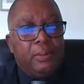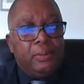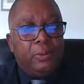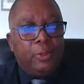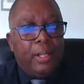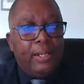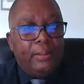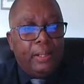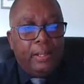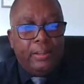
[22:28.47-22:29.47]
to
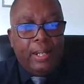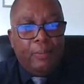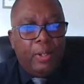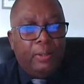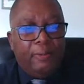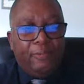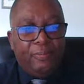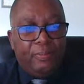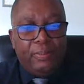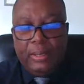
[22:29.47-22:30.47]
join a network of